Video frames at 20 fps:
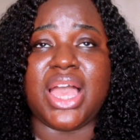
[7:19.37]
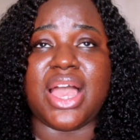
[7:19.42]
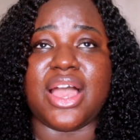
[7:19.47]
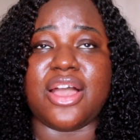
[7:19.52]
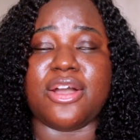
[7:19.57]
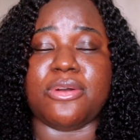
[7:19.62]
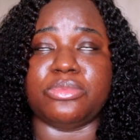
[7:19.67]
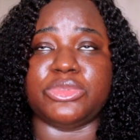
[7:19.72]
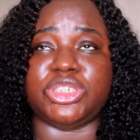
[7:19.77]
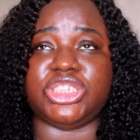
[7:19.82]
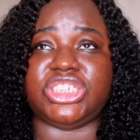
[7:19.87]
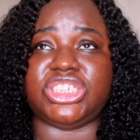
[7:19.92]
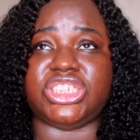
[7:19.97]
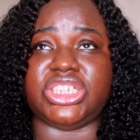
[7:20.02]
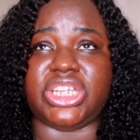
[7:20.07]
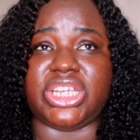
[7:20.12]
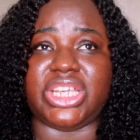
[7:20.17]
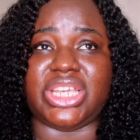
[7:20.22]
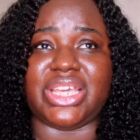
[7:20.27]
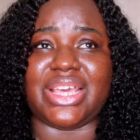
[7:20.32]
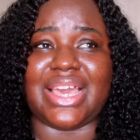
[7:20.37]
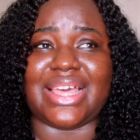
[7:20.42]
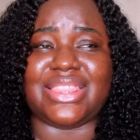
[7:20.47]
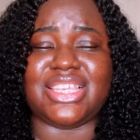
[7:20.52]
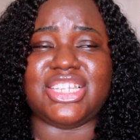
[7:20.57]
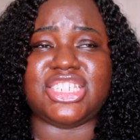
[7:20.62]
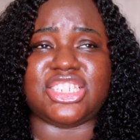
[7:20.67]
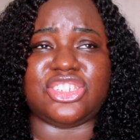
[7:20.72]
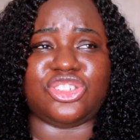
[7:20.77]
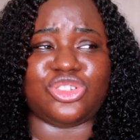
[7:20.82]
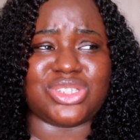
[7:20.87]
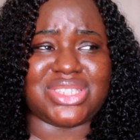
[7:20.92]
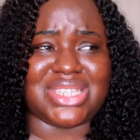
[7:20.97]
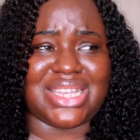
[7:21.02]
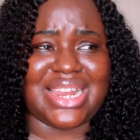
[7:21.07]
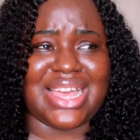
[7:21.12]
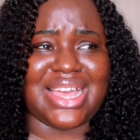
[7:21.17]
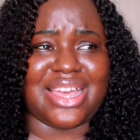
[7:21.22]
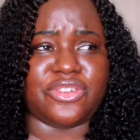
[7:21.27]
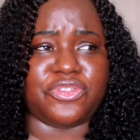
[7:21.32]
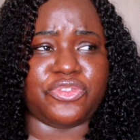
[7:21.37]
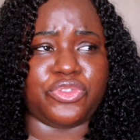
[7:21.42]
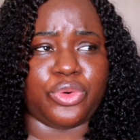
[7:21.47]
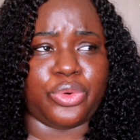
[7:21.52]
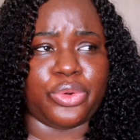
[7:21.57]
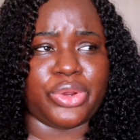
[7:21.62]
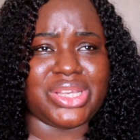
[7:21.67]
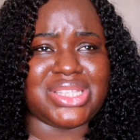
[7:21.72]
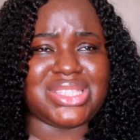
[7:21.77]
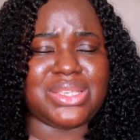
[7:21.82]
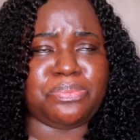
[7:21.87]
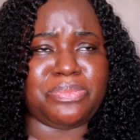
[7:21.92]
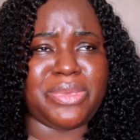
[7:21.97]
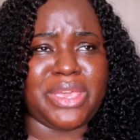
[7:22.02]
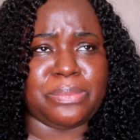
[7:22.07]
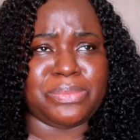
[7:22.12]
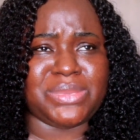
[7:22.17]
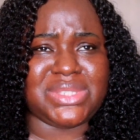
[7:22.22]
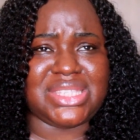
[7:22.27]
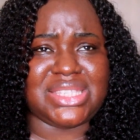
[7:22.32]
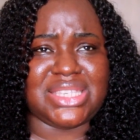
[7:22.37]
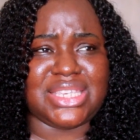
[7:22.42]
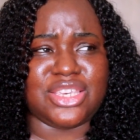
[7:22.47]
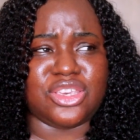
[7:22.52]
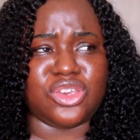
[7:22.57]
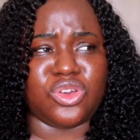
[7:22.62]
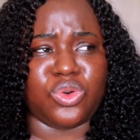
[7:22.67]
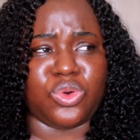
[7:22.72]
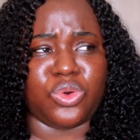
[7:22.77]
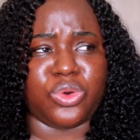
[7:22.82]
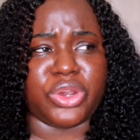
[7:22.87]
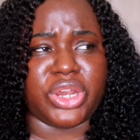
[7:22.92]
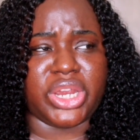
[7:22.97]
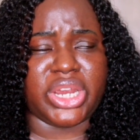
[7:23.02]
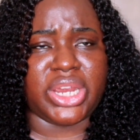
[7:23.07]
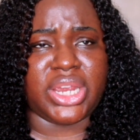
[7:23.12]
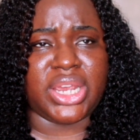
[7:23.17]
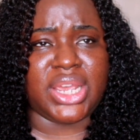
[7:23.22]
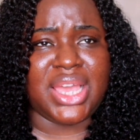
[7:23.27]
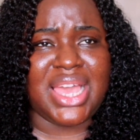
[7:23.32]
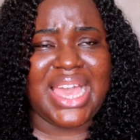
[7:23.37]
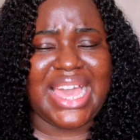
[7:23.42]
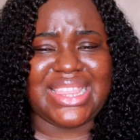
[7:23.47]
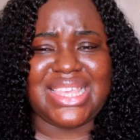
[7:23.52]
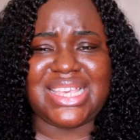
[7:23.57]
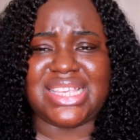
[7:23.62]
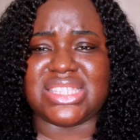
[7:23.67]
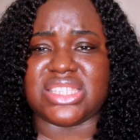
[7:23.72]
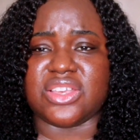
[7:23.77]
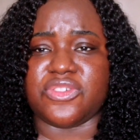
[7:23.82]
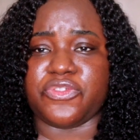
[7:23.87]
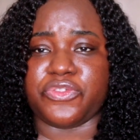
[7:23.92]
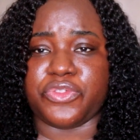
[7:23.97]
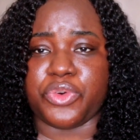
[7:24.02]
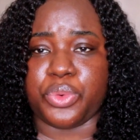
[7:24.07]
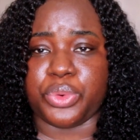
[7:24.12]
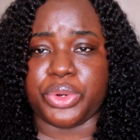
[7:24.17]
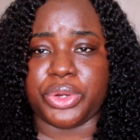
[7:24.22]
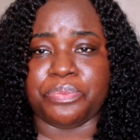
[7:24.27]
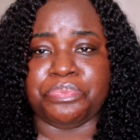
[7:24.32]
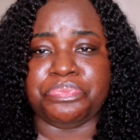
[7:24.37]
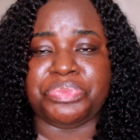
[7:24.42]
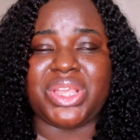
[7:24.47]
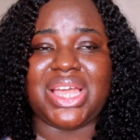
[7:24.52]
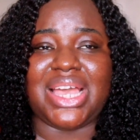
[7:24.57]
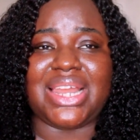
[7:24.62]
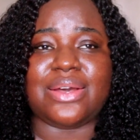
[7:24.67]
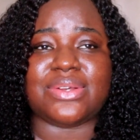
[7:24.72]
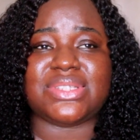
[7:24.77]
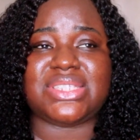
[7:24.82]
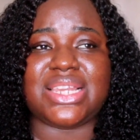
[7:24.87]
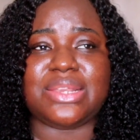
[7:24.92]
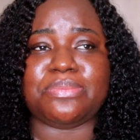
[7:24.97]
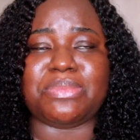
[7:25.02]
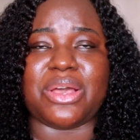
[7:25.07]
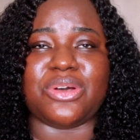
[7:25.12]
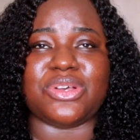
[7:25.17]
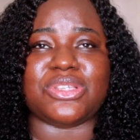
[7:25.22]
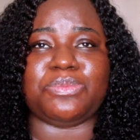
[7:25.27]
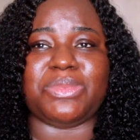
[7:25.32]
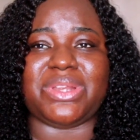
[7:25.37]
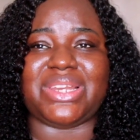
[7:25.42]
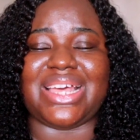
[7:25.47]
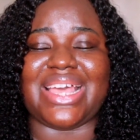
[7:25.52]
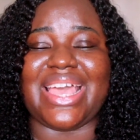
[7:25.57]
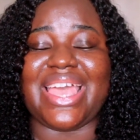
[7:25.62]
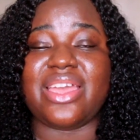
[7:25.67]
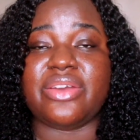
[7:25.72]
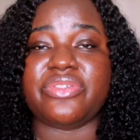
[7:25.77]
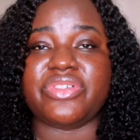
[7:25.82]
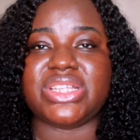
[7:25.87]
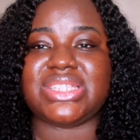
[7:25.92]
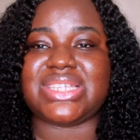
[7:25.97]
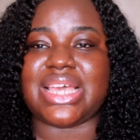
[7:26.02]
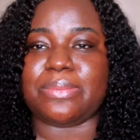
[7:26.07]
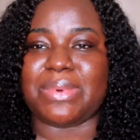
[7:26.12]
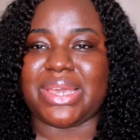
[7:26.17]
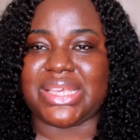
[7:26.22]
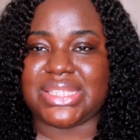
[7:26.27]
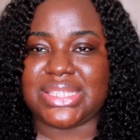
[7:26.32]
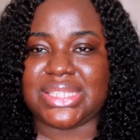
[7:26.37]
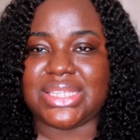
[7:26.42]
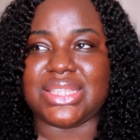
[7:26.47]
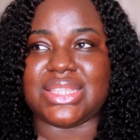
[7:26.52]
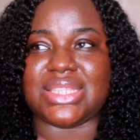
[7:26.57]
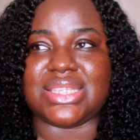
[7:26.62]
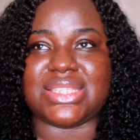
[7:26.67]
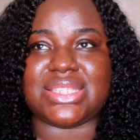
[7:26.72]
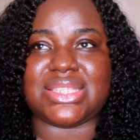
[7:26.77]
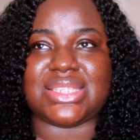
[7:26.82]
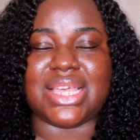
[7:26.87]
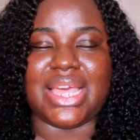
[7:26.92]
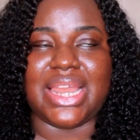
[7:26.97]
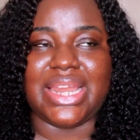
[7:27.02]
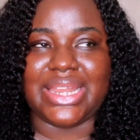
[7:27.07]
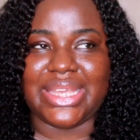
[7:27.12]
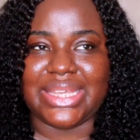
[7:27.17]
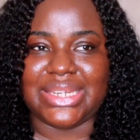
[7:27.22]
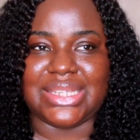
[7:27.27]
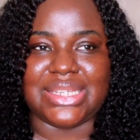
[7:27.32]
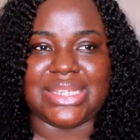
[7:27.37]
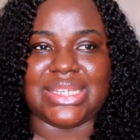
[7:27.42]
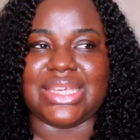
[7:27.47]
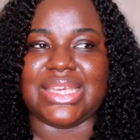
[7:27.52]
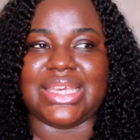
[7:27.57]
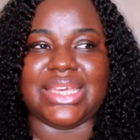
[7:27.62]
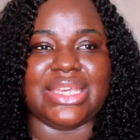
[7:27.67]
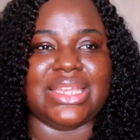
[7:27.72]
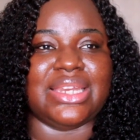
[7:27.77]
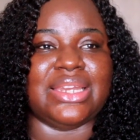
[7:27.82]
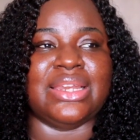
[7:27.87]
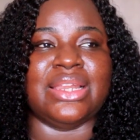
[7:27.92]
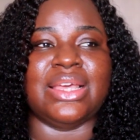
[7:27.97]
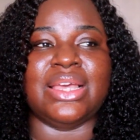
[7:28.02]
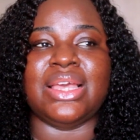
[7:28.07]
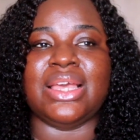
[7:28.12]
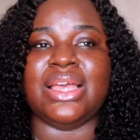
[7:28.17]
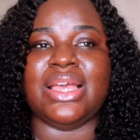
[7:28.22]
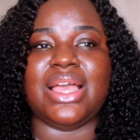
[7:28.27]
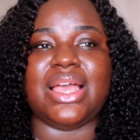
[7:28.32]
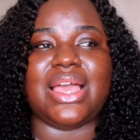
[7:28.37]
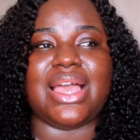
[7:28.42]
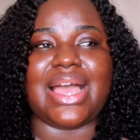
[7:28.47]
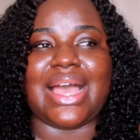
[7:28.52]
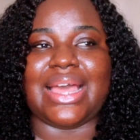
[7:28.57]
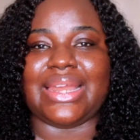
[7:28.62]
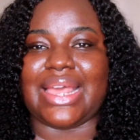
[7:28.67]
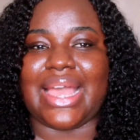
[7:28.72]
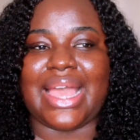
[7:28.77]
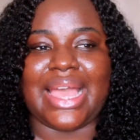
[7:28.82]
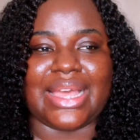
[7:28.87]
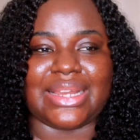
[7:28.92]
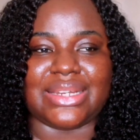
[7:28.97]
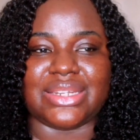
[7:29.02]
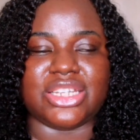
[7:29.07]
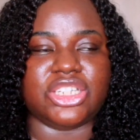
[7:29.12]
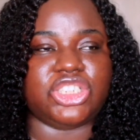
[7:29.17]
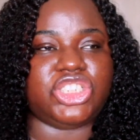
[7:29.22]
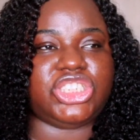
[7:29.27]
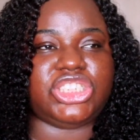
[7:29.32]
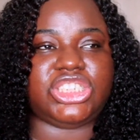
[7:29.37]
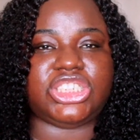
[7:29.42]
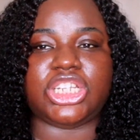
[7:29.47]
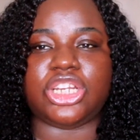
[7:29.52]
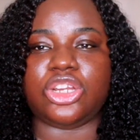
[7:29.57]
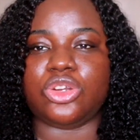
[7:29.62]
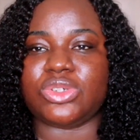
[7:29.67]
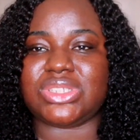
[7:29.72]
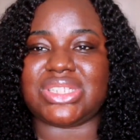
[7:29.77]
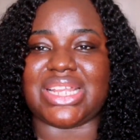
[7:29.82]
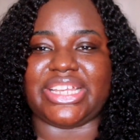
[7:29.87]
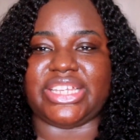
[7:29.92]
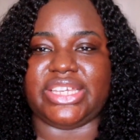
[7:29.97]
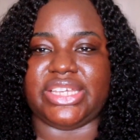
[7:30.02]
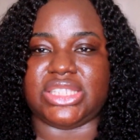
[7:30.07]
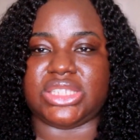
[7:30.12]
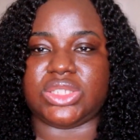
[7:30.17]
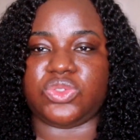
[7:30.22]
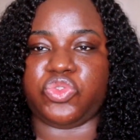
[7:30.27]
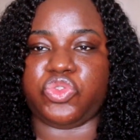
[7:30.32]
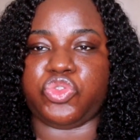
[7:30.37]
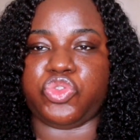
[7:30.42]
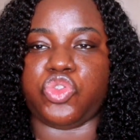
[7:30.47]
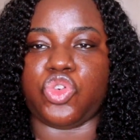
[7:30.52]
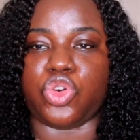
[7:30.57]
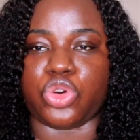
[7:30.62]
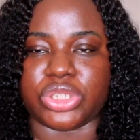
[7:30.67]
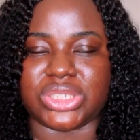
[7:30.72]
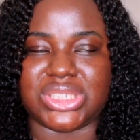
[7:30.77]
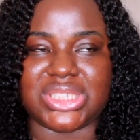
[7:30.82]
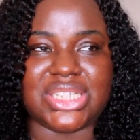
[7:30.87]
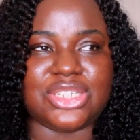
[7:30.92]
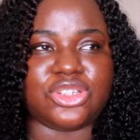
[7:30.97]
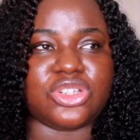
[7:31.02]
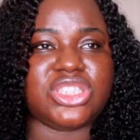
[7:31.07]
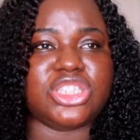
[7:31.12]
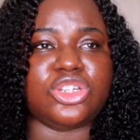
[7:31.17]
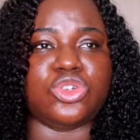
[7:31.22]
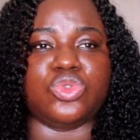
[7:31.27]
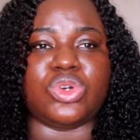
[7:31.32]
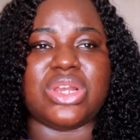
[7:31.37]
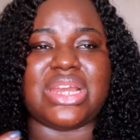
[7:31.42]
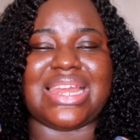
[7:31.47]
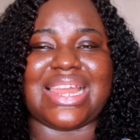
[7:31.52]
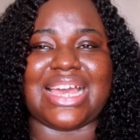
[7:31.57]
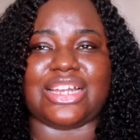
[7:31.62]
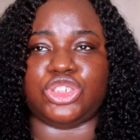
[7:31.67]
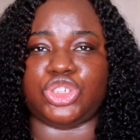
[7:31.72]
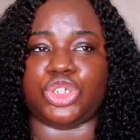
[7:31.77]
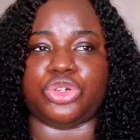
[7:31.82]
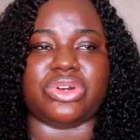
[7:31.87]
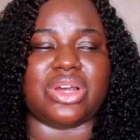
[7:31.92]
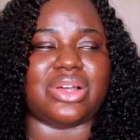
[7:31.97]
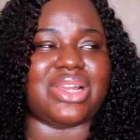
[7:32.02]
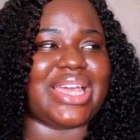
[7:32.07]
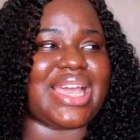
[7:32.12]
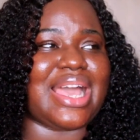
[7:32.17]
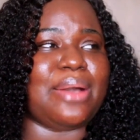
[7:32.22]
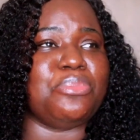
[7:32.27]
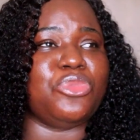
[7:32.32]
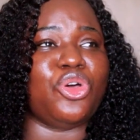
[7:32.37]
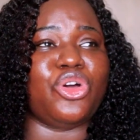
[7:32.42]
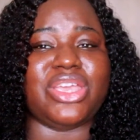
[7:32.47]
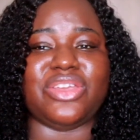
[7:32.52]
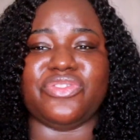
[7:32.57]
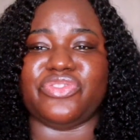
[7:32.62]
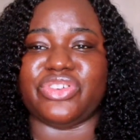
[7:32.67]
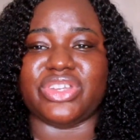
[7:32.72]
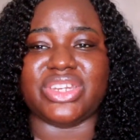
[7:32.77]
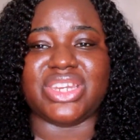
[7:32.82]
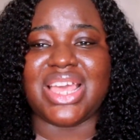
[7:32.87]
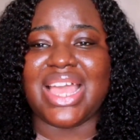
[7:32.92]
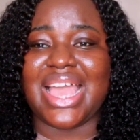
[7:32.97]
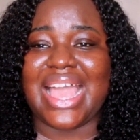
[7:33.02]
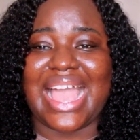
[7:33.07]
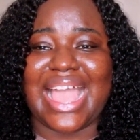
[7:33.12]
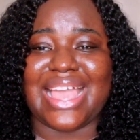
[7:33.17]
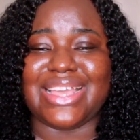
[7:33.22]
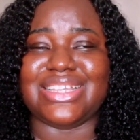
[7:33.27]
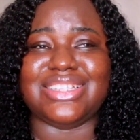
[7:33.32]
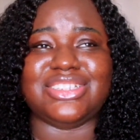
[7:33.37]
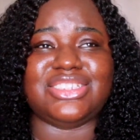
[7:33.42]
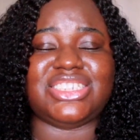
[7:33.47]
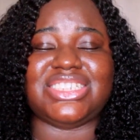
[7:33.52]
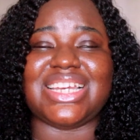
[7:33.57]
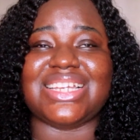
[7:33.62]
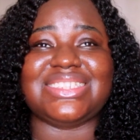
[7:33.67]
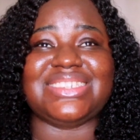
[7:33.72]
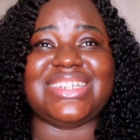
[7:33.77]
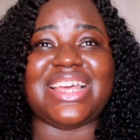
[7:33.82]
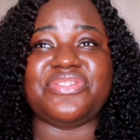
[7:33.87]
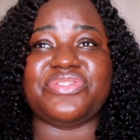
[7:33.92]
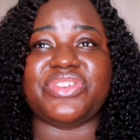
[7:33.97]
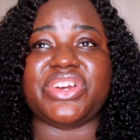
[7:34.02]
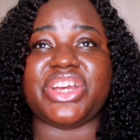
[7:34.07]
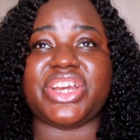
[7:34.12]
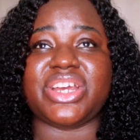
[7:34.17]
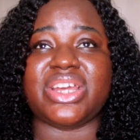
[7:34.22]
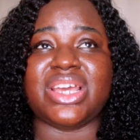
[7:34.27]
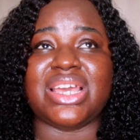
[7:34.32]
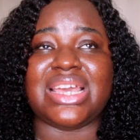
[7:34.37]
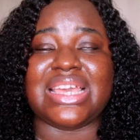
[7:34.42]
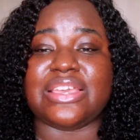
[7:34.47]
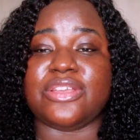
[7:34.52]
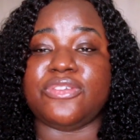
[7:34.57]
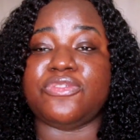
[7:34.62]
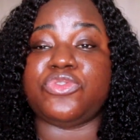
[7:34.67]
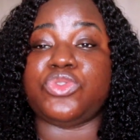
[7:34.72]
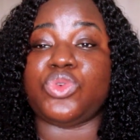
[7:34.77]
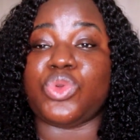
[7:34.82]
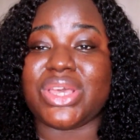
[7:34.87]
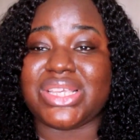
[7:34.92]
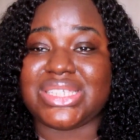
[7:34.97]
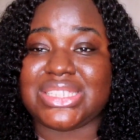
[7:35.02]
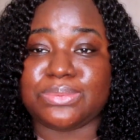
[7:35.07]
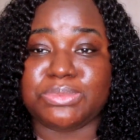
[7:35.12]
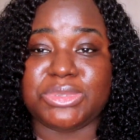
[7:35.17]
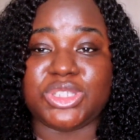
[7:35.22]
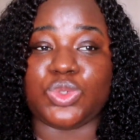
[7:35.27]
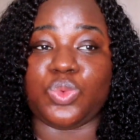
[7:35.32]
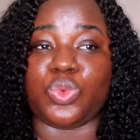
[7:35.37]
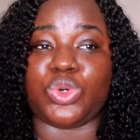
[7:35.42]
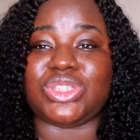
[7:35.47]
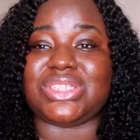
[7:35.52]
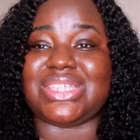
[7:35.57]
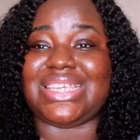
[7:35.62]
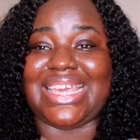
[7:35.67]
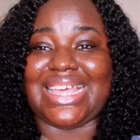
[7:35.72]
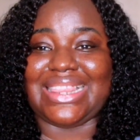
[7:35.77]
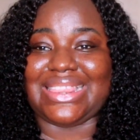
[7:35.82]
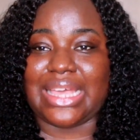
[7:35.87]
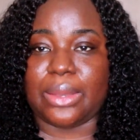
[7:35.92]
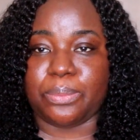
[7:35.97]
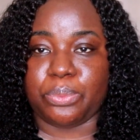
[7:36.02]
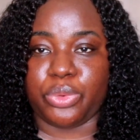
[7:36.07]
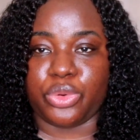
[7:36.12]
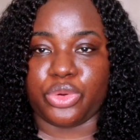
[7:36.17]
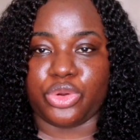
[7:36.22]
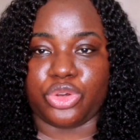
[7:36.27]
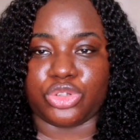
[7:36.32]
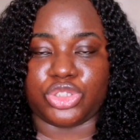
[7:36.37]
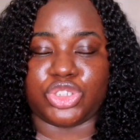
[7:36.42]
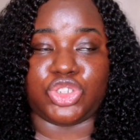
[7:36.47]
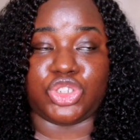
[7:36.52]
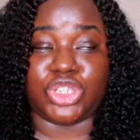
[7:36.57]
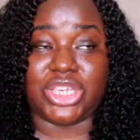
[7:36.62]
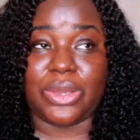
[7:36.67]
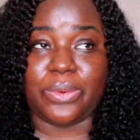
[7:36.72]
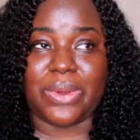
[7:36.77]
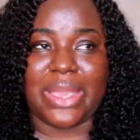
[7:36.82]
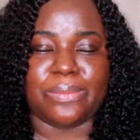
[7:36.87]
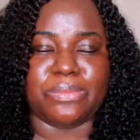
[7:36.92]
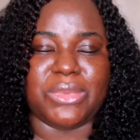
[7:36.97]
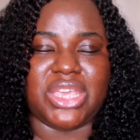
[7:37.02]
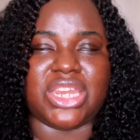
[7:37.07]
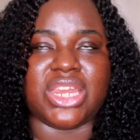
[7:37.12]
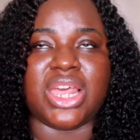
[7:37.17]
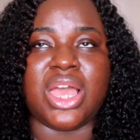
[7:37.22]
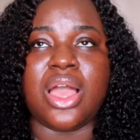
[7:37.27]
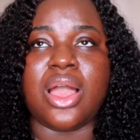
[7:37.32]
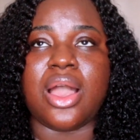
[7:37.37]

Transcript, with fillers: Um, she, I think she does an ad for, is it Pepsi or I think it's a phone. And I was telling my husband that every time I see this lady in an ad, she looks like it's forced. It doesn't look natural. Like, I'm not even, it, she has never influenced me to want to get that product. Do you get what I mean?